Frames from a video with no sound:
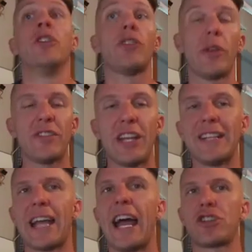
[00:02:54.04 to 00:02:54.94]
So this thing
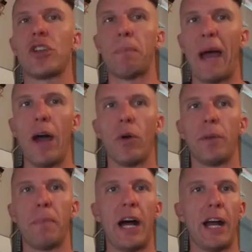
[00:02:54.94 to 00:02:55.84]
is actually
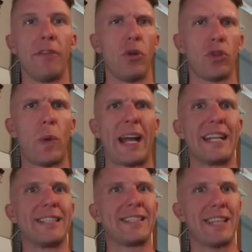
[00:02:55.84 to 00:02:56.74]
powered by
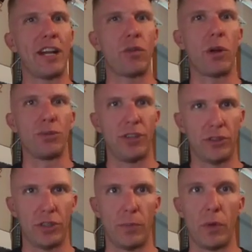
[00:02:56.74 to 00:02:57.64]
Volkswagen's Synchro
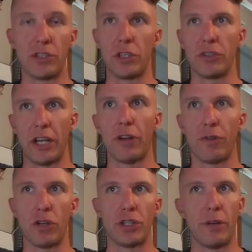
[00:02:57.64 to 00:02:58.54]
system, which is their
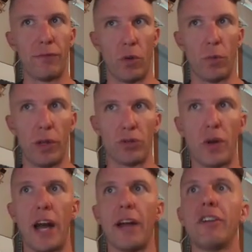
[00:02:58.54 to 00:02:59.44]
version of four-wheel
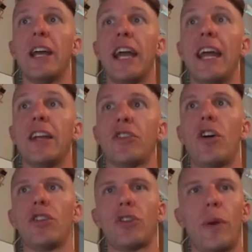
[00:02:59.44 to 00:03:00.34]
drive, and is
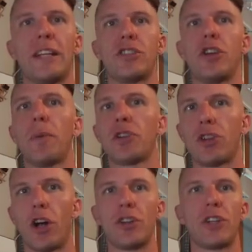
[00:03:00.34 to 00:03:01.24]
also a
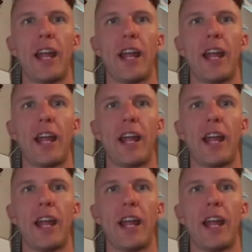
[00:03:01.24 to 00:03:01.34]
supercharged